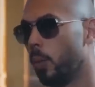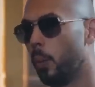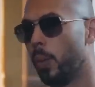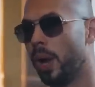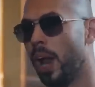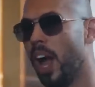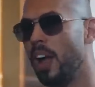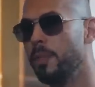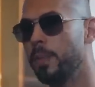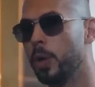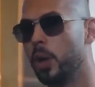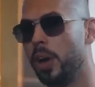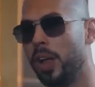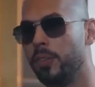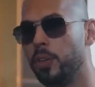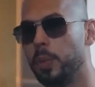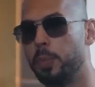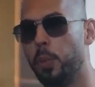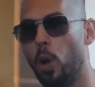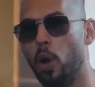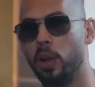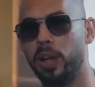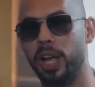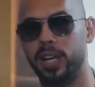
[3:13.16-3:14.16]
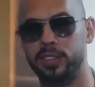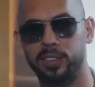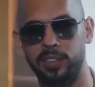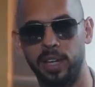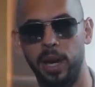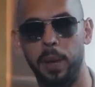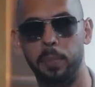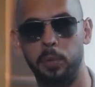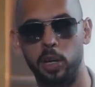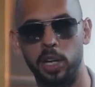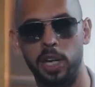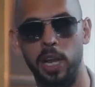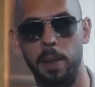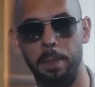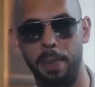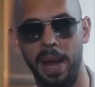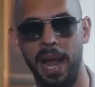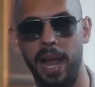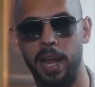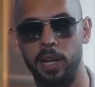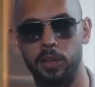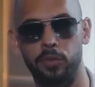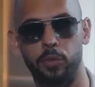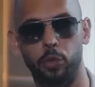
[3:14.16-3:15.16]
When I've been on every podcast saying I'm going to get
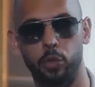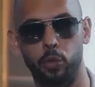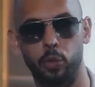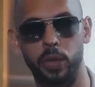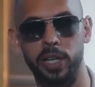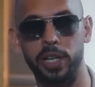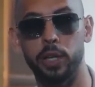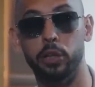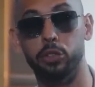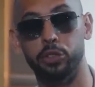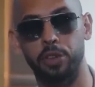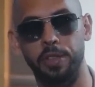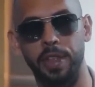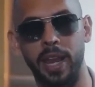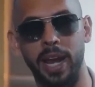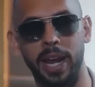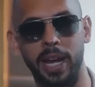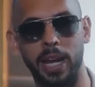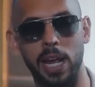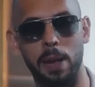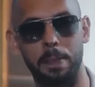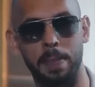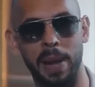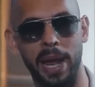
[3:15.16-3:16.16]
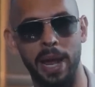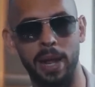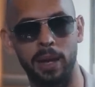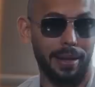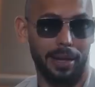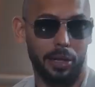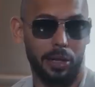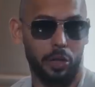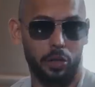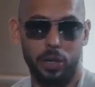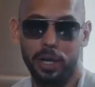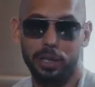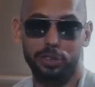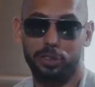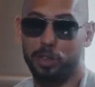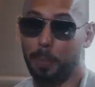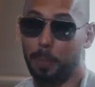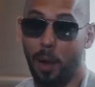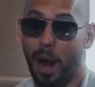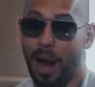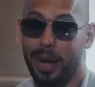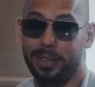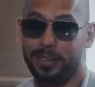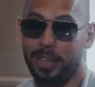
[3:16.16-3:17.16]
banned for 3 years and then I get banned, didn't
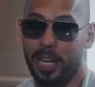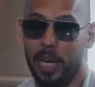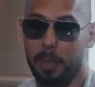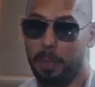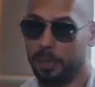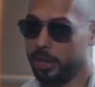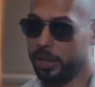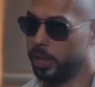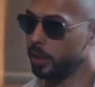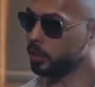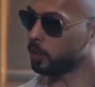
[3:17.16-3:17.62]
surprise anybody, didn't